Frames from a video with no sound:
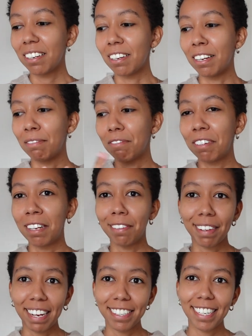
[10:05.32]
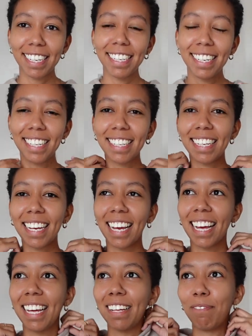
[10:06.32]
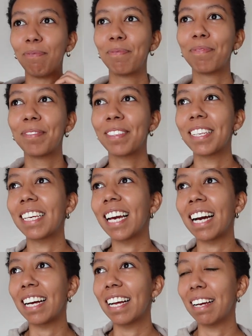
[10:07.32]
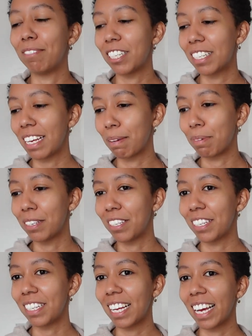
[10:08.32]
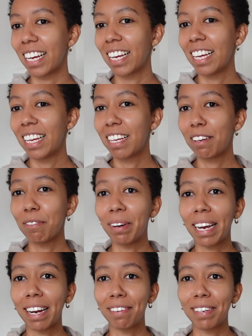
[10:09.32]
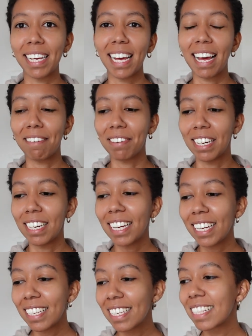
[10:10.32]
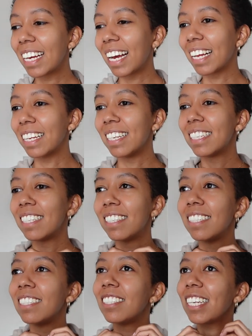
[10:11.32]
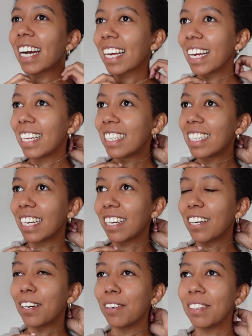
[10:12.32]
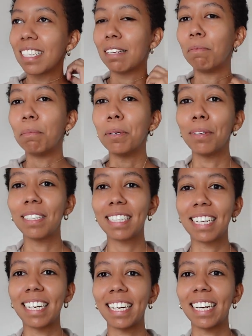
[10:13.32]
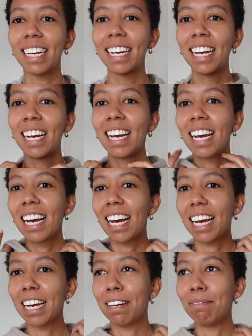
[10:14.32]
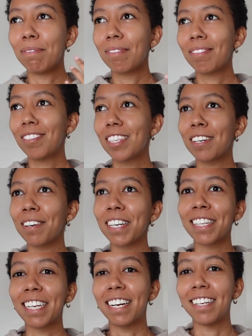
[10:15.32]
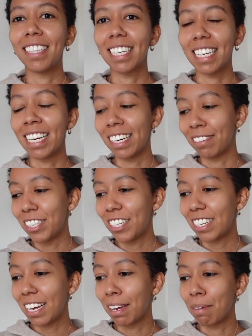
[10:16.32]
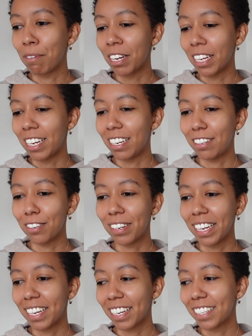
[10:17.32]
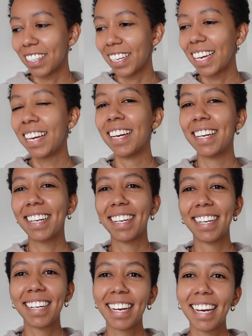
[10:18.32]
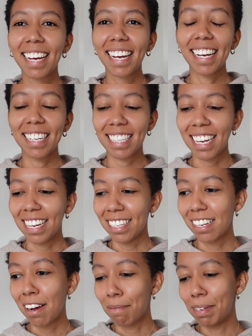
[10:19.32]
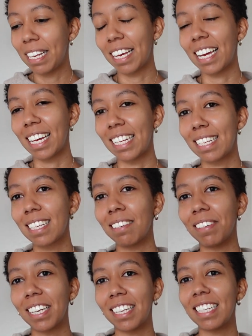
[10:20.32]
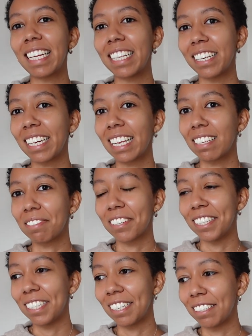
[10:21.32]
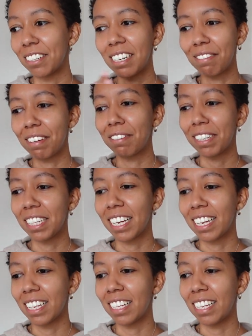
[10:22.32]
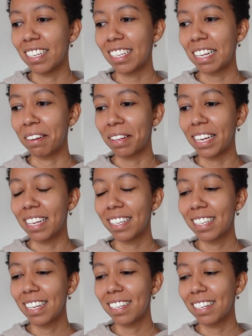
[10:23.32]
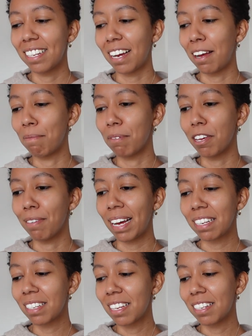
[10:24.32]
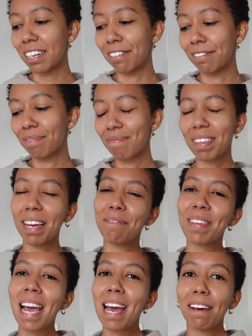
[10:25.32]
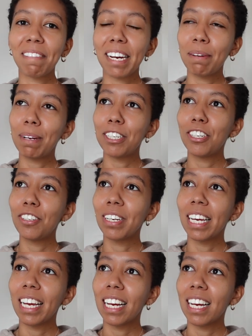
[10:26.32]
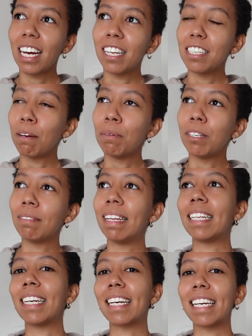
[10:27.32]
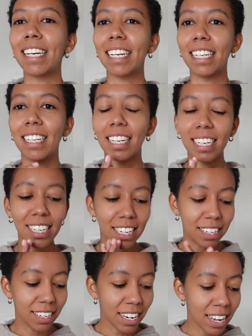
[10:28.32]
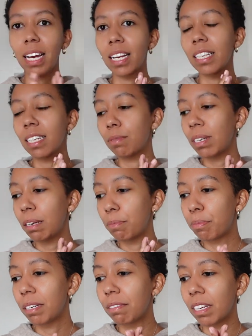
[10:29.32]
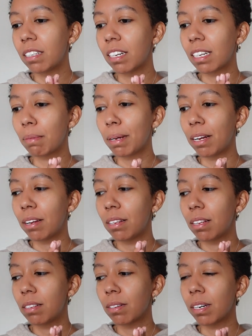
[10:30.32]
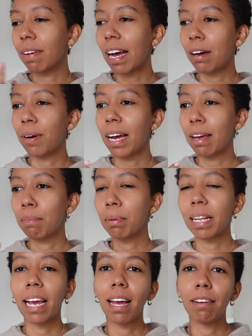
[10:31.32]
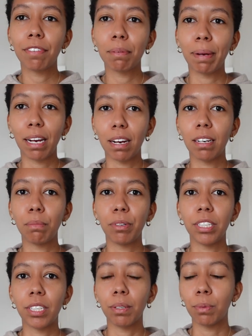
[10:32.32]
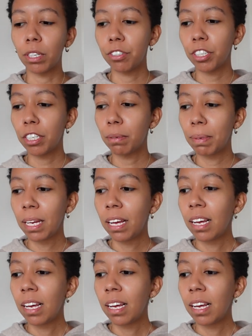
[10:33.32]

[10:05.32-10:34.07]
um, fall fashion. And um, yeah, I'm just able to like wear really heavy knits and jackets and coats and boots here um, so early on in the year, which I am really enjoying actually, because that has not been the case living in Southern California or even really in the Southeast um, US. So yeah, very much enjoying autumnal weather here in London. And I did want to briefly talk about sort of how I plan for my autumn winter wardrobe.